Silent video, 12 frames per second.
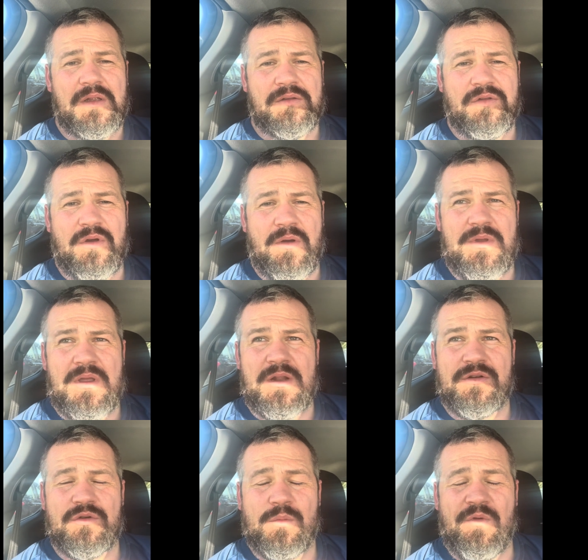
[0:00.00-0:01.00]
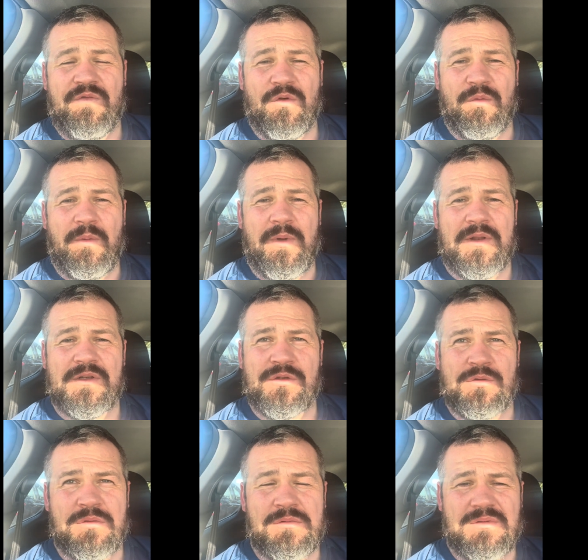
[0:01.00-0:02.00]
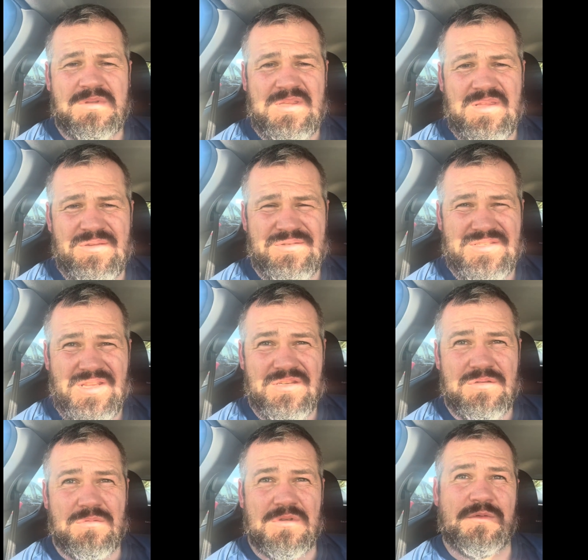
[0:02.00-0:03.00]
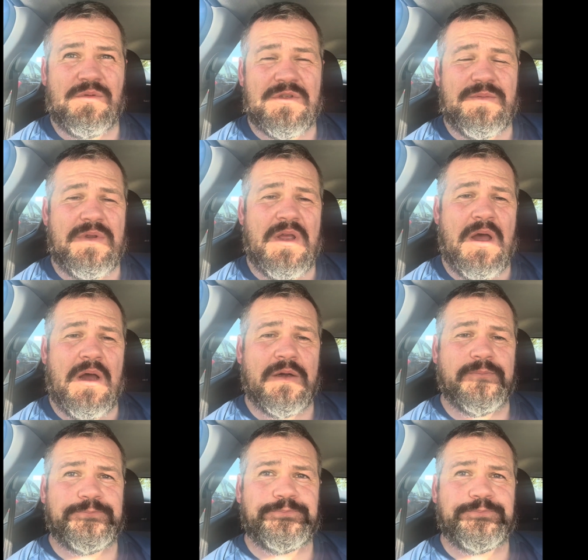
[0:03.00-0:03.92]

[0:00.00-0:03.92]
Do a wee intro before we went. So today's session was supposed to be a